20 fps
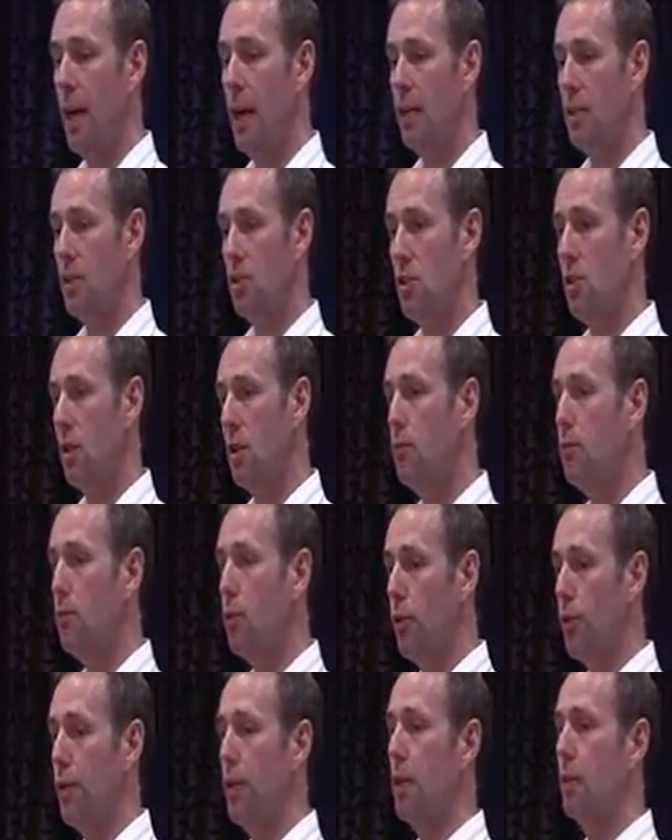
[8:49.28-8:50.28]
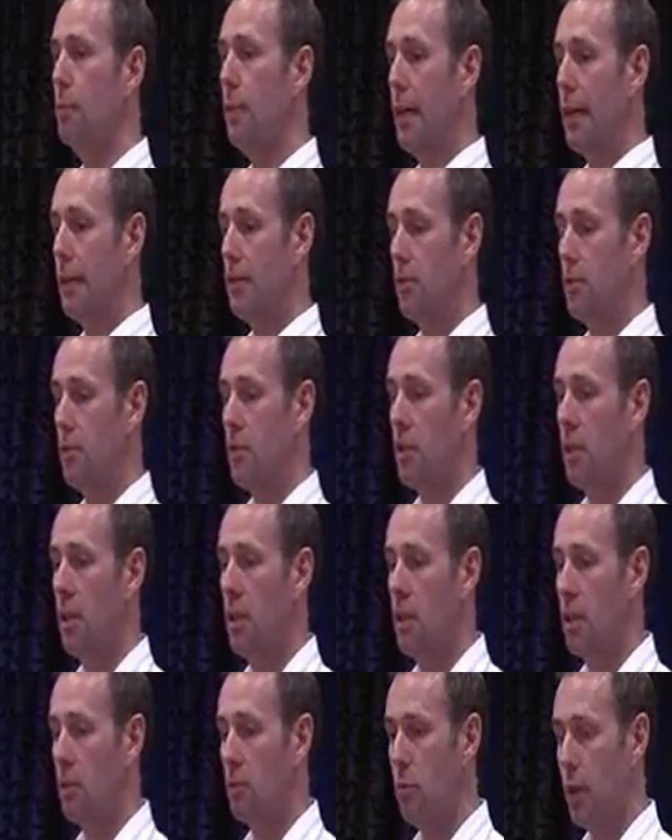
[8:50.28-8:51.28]
I can stop worrying about
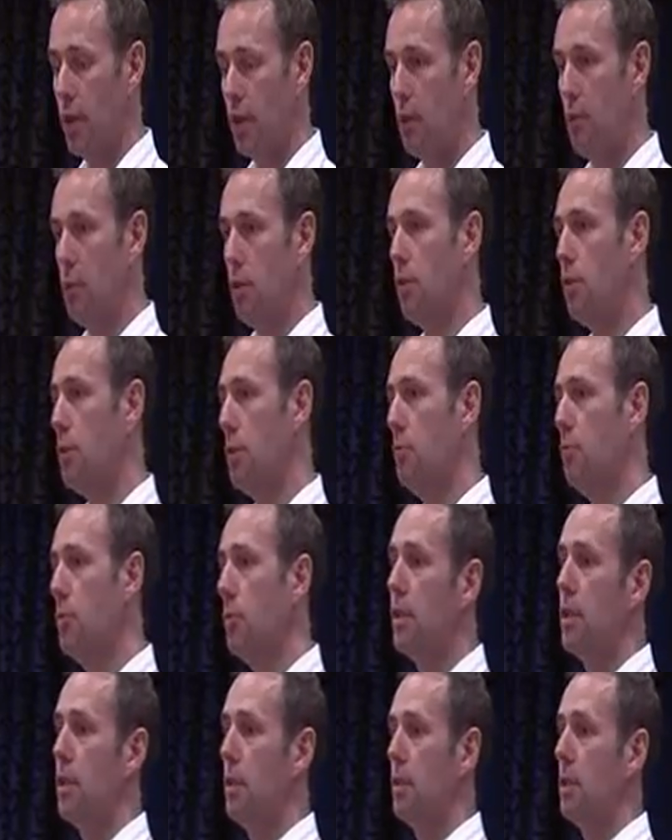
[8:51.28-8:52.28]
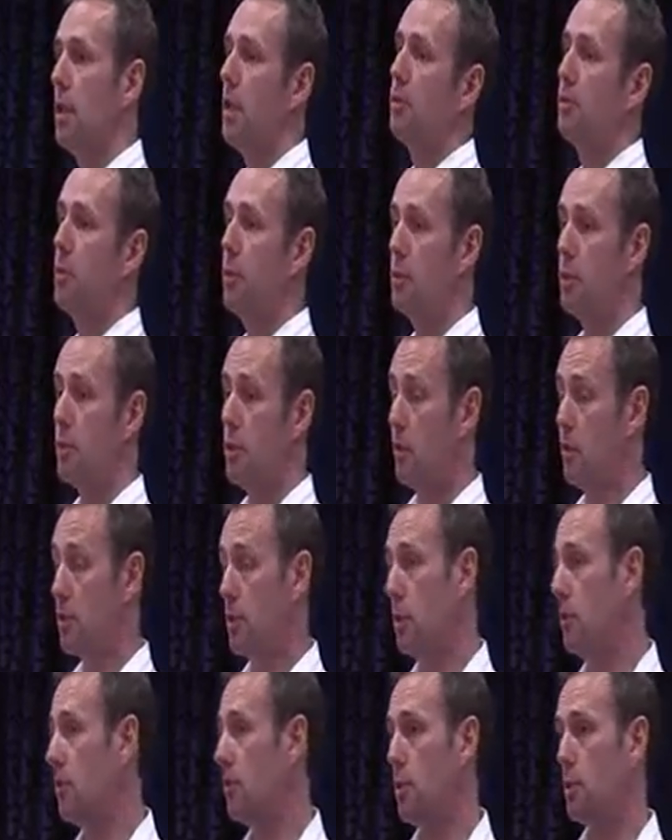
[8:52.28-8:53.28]
whether I'm losing money or not, because I
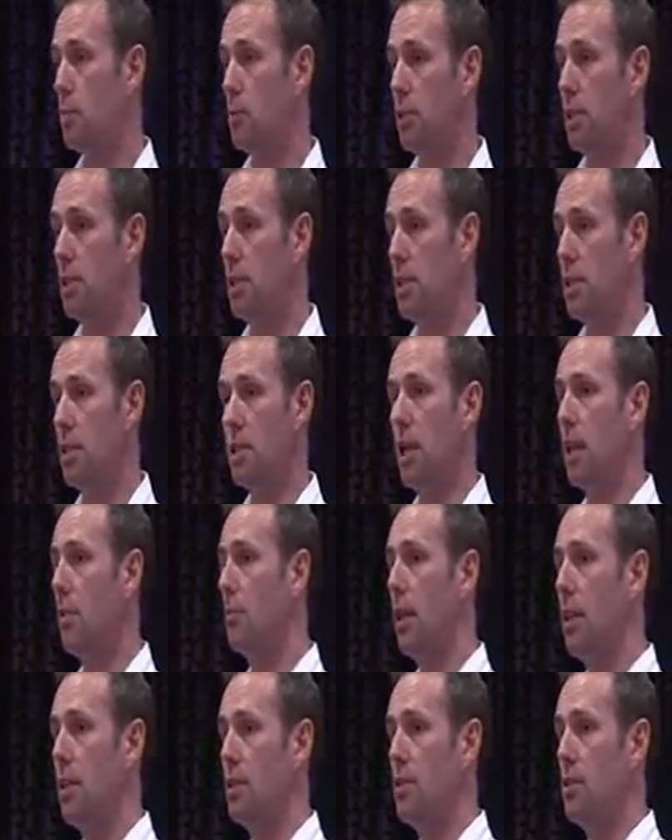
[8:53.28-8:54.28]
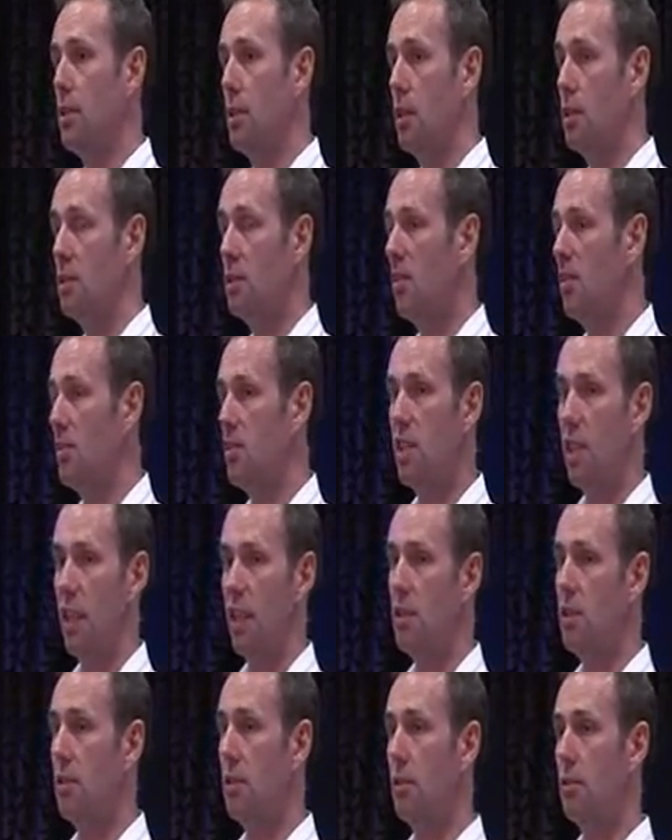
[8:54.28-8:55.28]
was losing money this time last year. I got
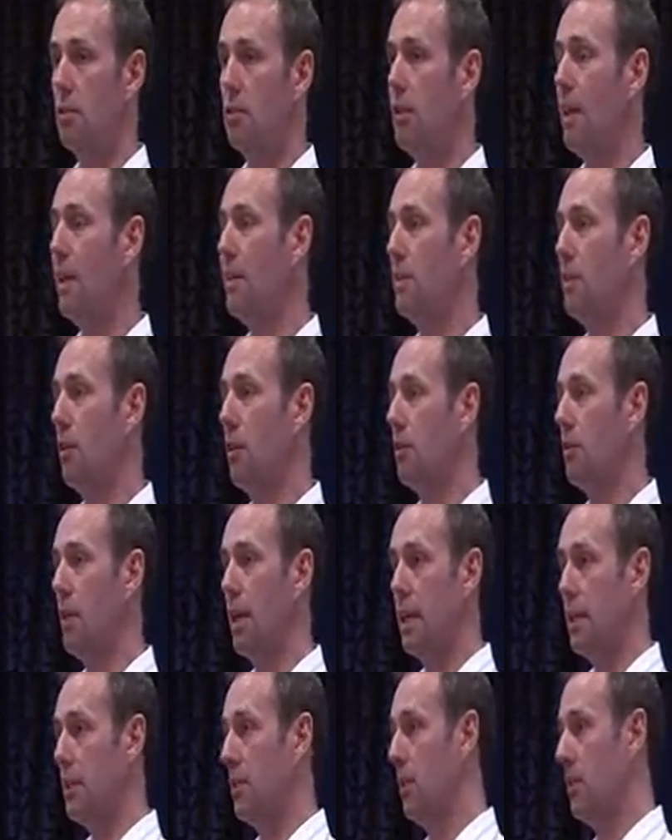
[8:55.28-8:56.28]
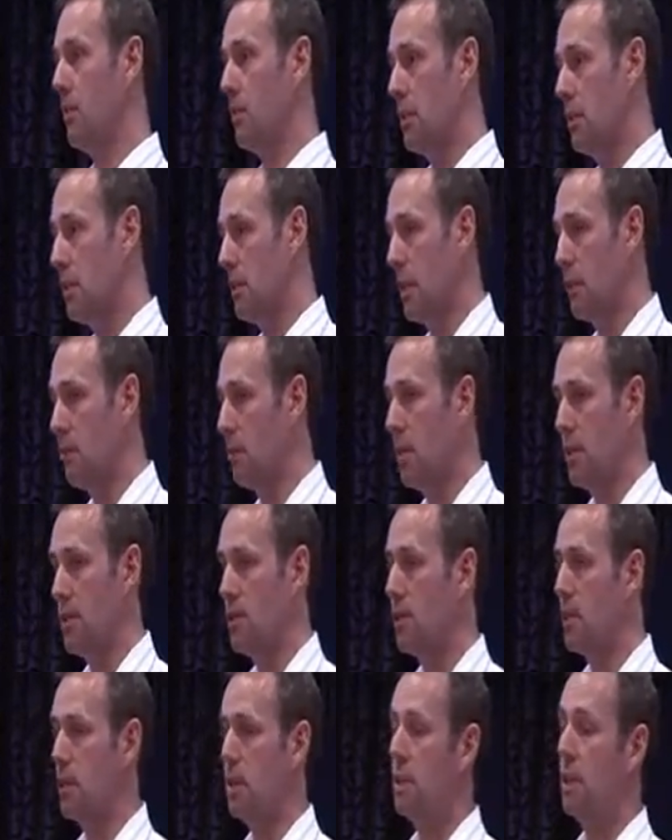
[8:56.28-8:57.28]
60 odd grand on credit cards this time
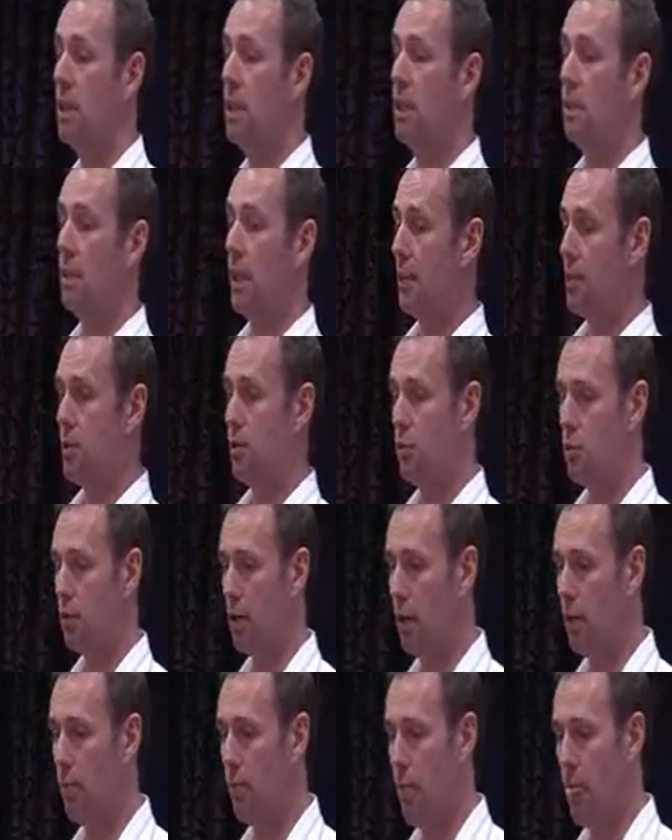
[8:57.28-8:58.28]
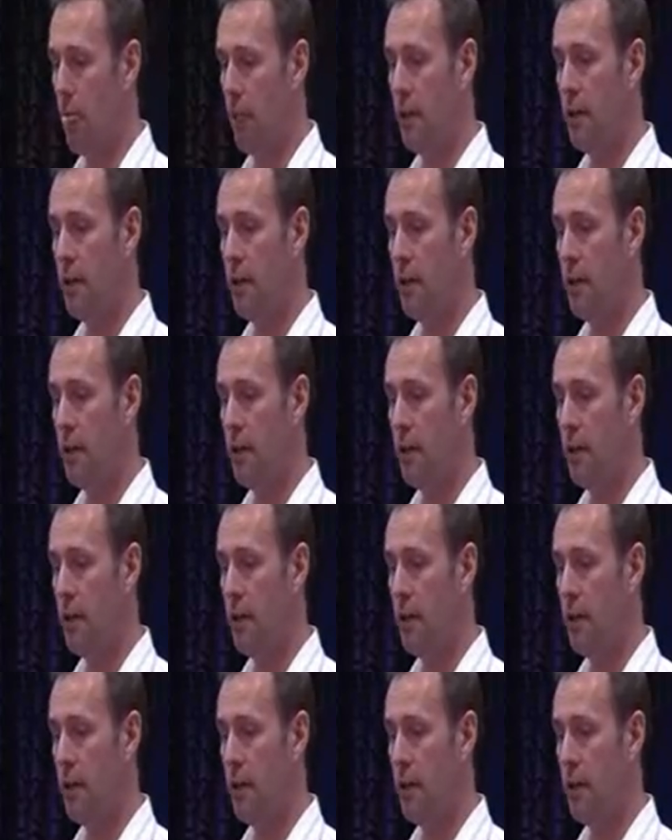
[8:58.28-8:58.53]
last year. That's all gone.